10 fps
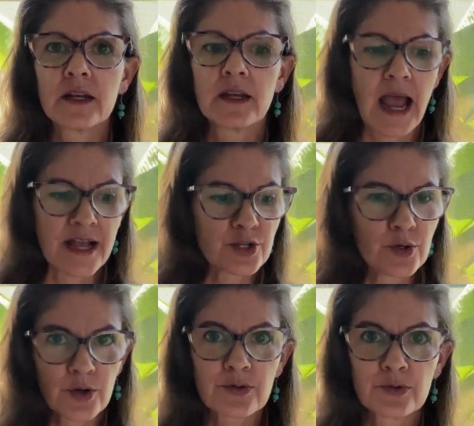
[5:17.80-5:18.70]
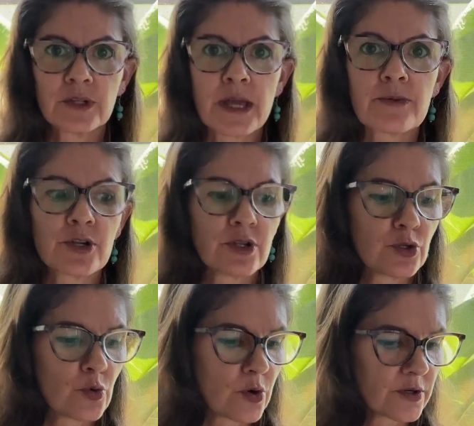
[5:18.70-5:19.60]
as you go through labor,
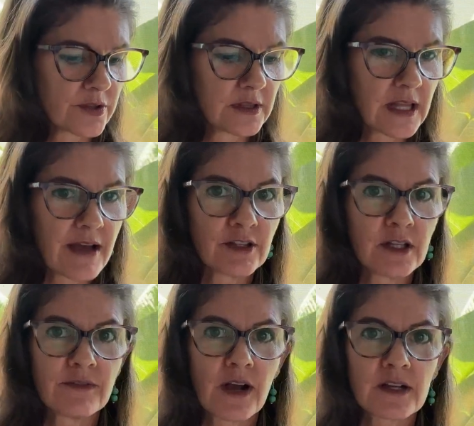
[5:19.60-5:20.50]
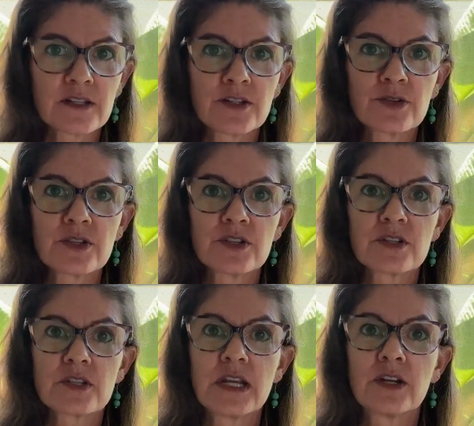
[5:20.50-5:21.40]
your level of oxytocin
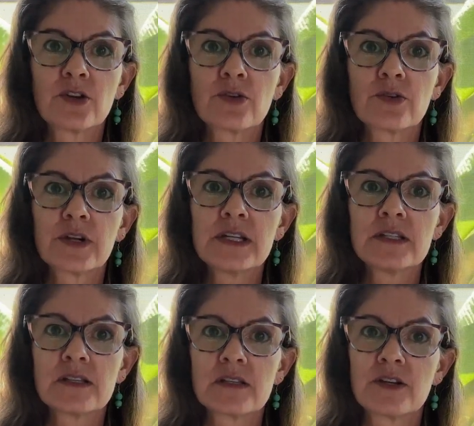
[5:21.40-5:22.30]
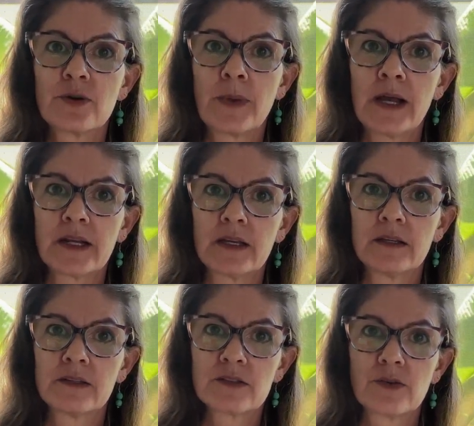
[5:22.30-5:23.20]
just increases in your body.
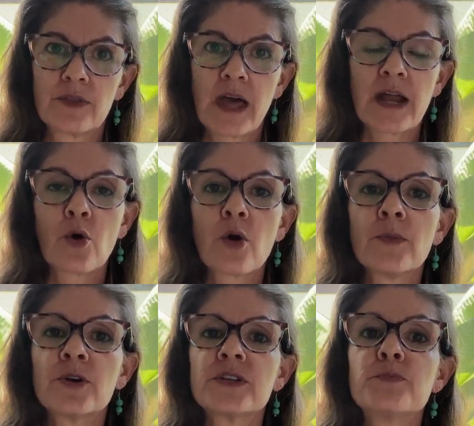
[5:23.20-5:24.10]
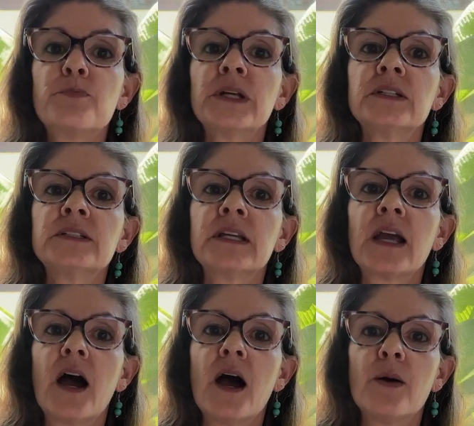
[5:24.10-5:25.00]
So that hormone is building
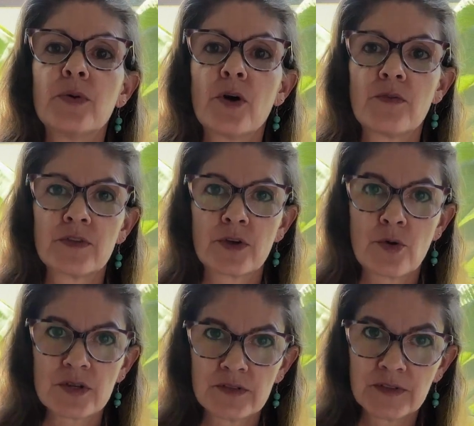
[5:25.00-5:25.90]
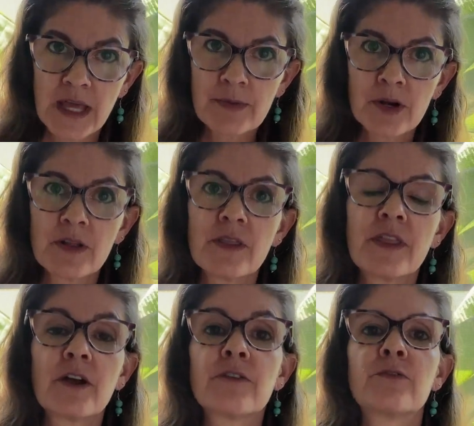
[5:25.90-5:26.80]
up over the course of labor.
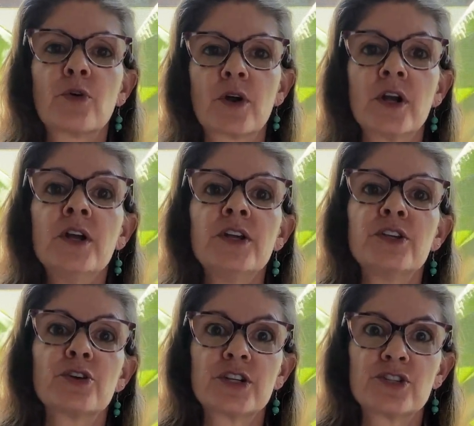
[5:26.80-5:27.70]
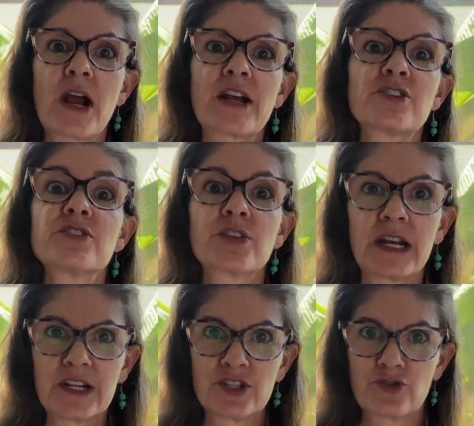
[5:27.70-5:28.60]
Therefore, your contractions are
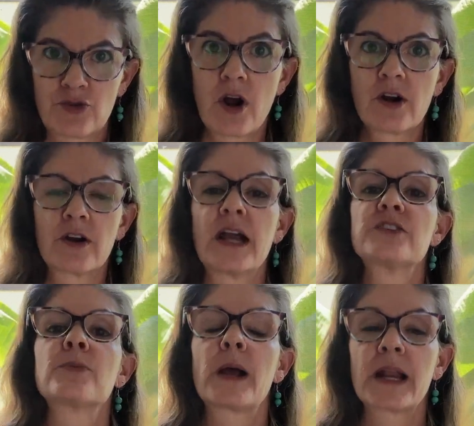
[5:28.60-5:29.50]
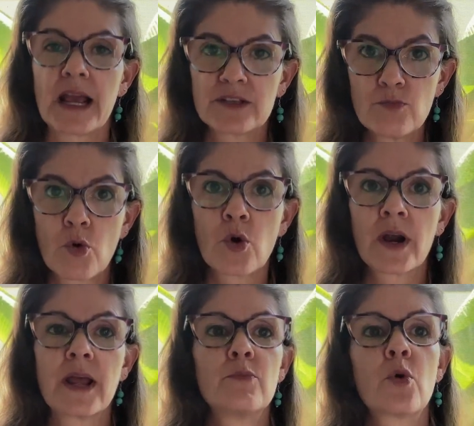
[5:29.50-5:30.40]
getting stronger as your body has more
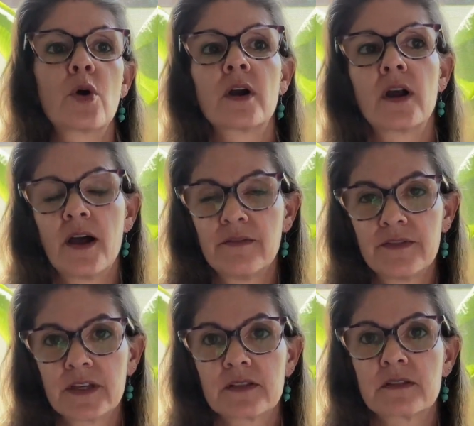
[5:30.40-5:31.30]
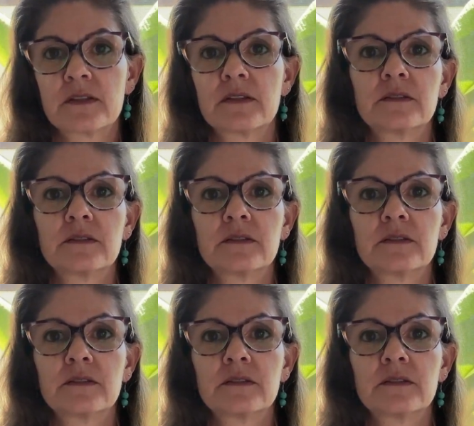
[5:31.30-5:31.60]
and more of this